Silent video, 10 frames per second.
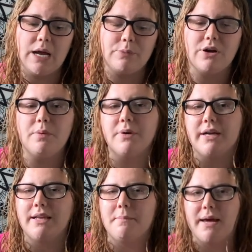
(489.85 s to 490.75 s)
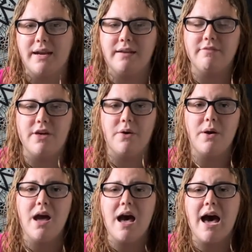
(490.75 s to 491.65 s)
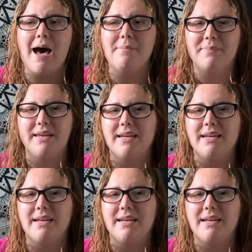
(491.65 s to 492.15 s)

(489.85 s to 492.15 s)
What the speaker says: We're all pretty competitive though, being